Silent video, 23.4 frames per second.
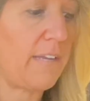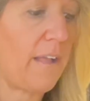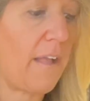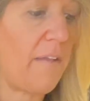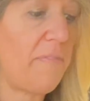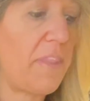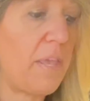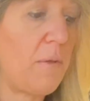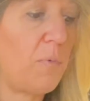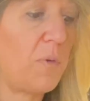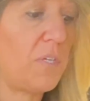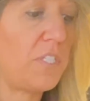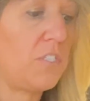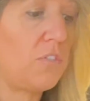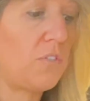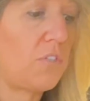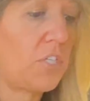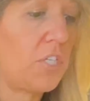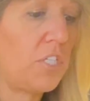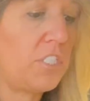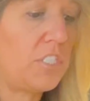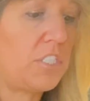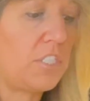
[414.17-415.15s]
And then what you
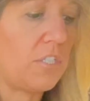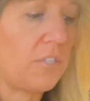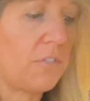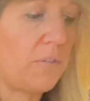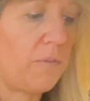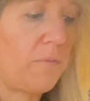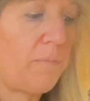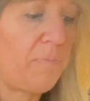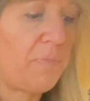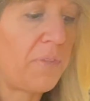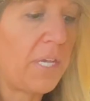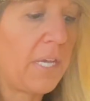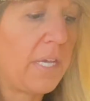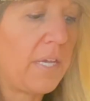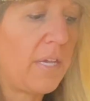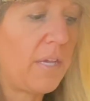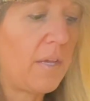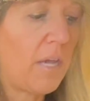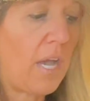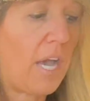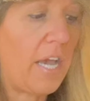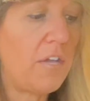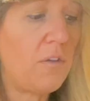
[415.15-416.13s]
could do,
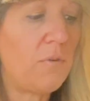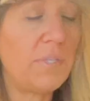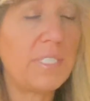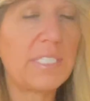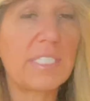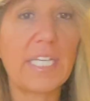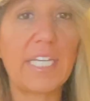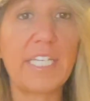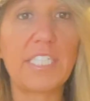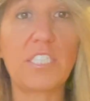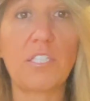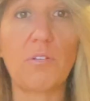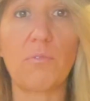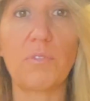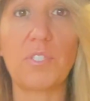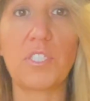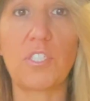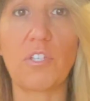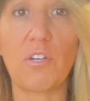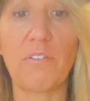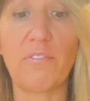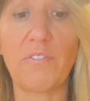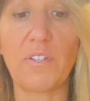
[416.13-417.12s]
I always like to
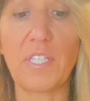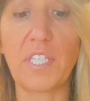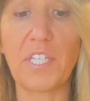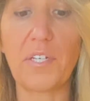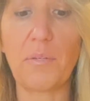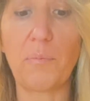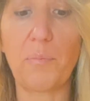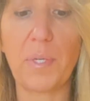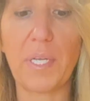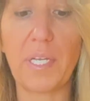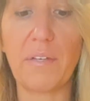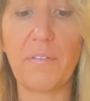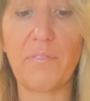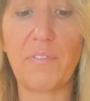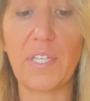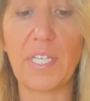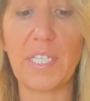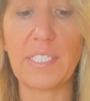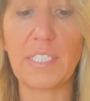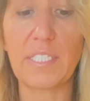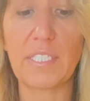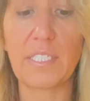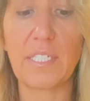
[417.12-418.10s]
reserve a little bit of
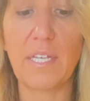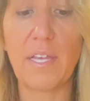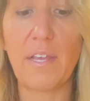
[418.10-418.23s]
this